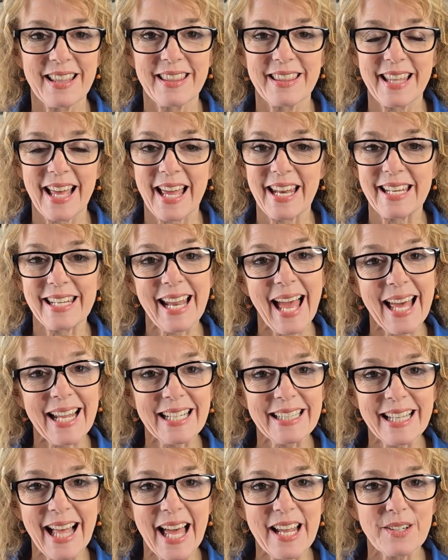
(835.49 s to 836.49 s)
that not a
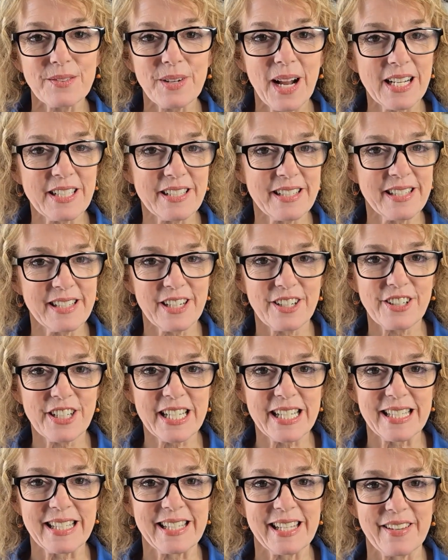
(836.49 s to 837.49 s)
lot of
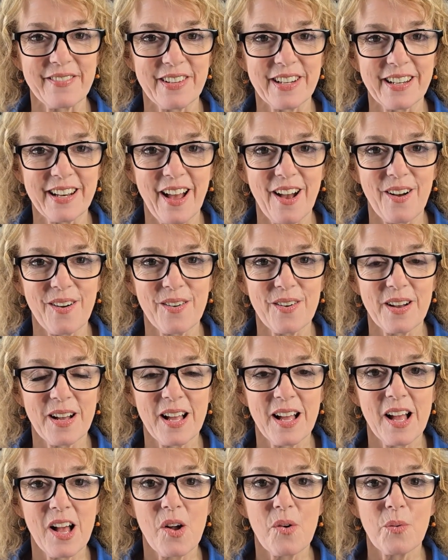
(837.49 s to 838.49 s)
Rochesterians even know.
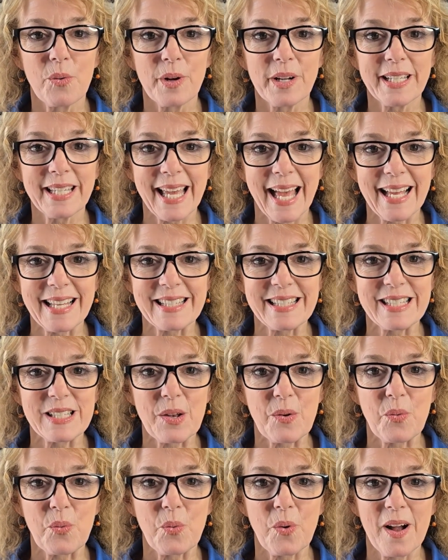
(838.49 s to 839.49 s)
Well, guess
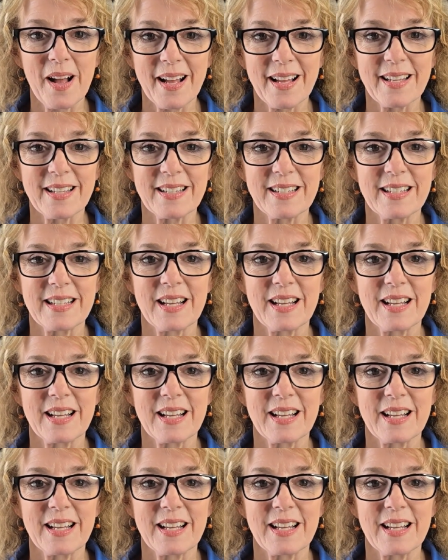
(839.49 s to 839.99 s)
what?